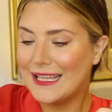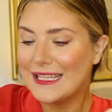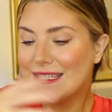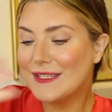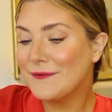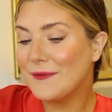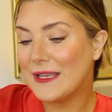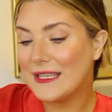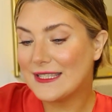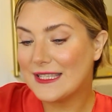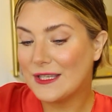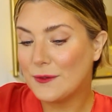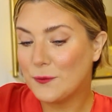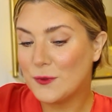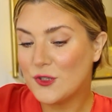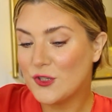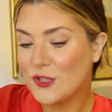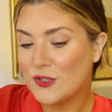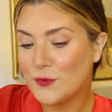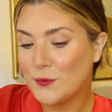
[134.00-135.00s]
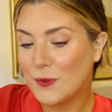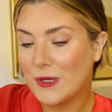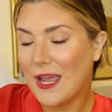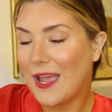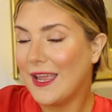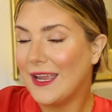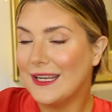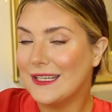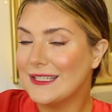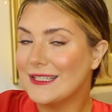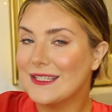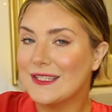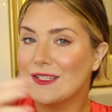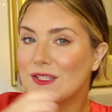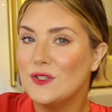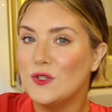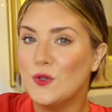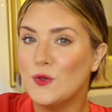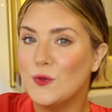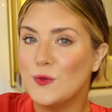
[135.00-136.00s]
Let's face it, we just wanna hit
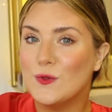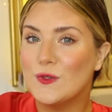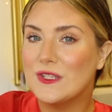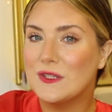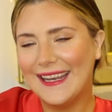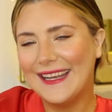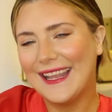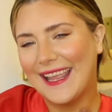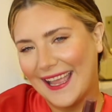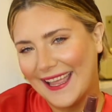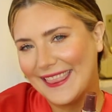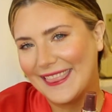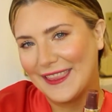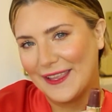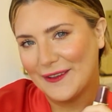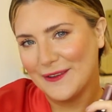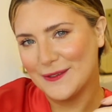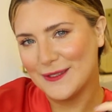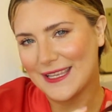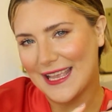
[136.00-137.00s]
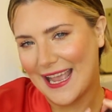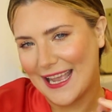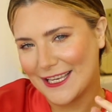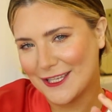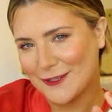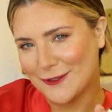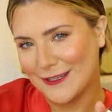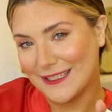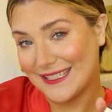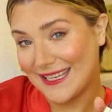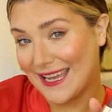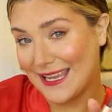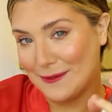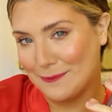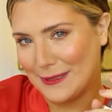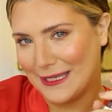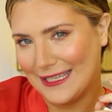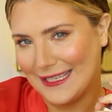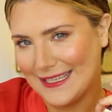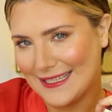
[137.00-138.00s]
snooze and get those extra
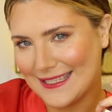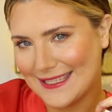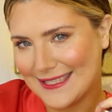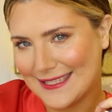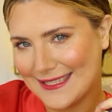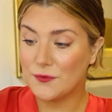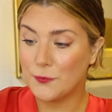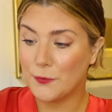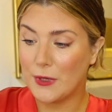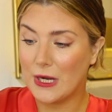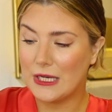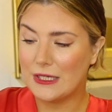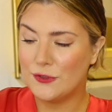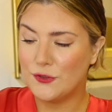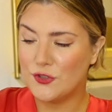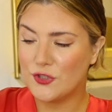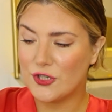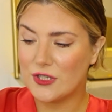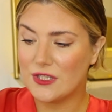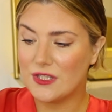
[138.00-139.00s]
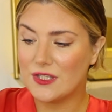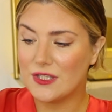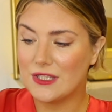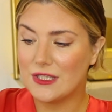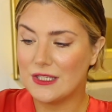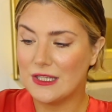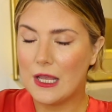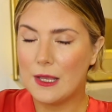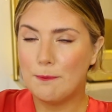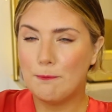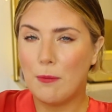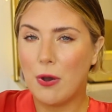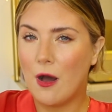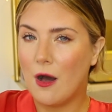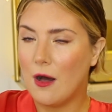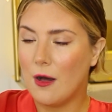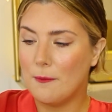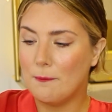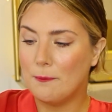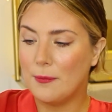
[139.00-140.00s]
10 minutes. Spread just a
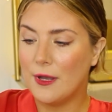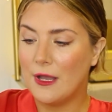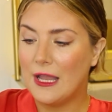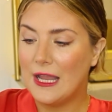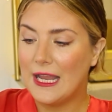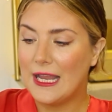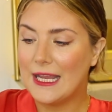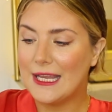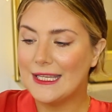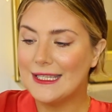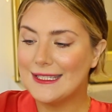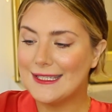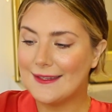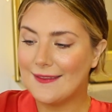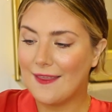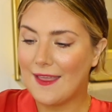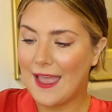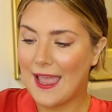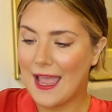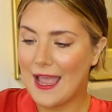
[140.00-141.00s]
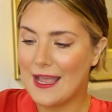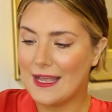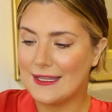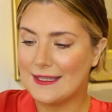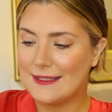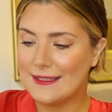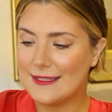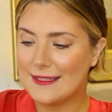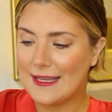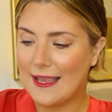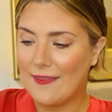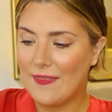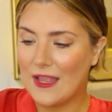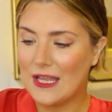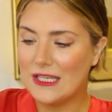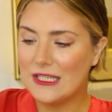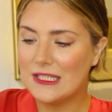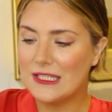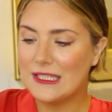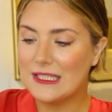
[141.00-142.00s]
pump into the hands and
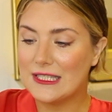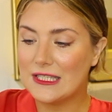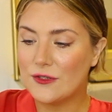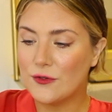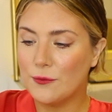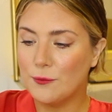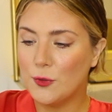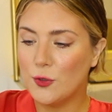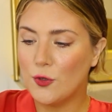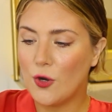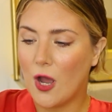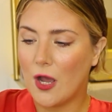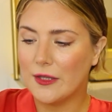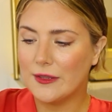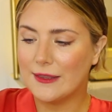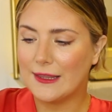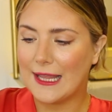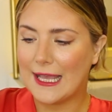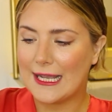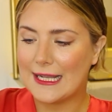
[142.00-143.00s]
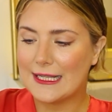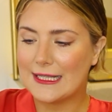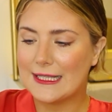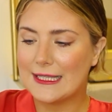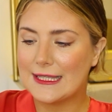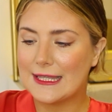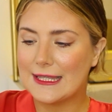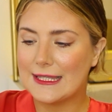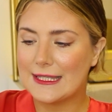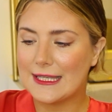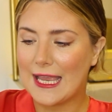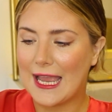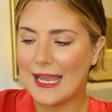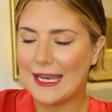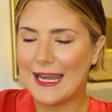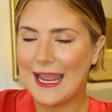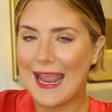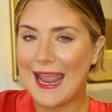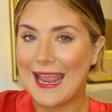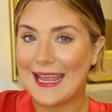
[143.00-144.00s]
then distribute on lengths
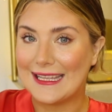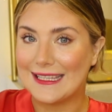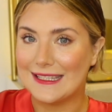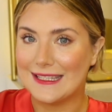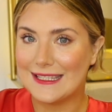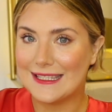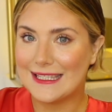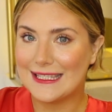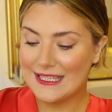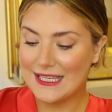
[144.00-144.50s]
and ends.